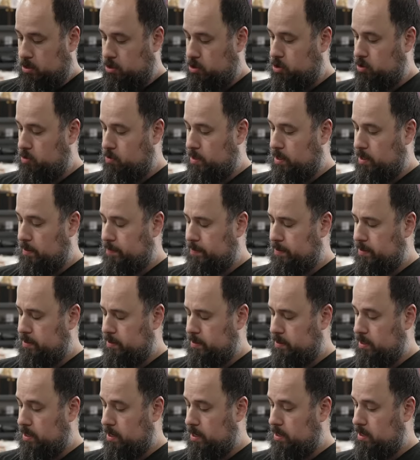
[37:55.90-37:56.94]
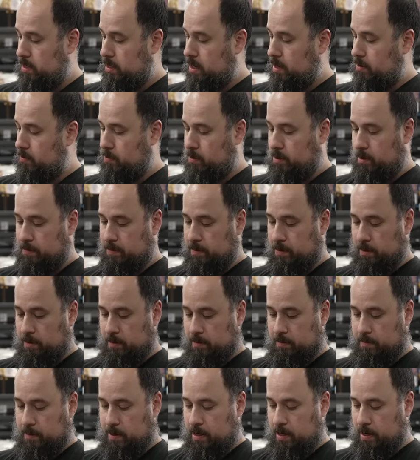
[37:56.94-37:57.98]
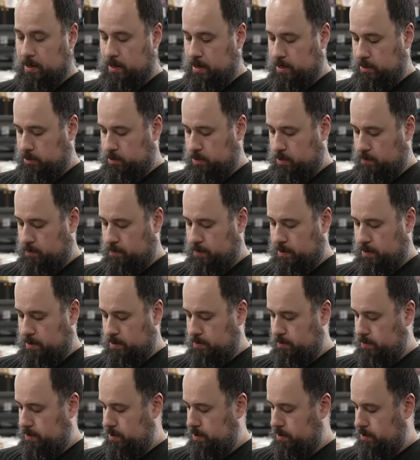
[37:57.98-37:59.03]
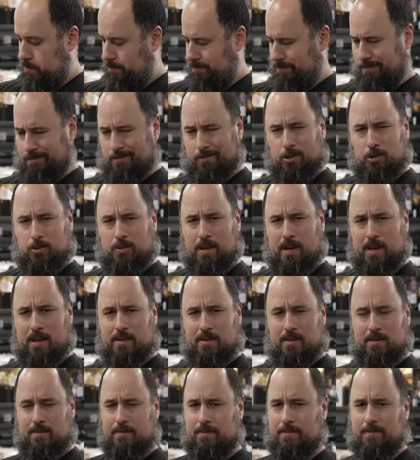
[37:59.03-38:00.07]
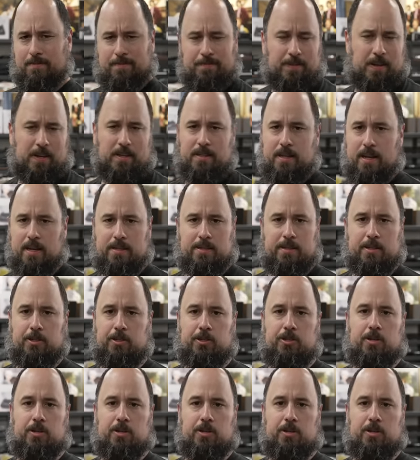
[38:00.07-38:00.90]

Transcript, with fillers: Two LP set, I Want to Be Your Man. I saw Ringo in 2000. Fantastic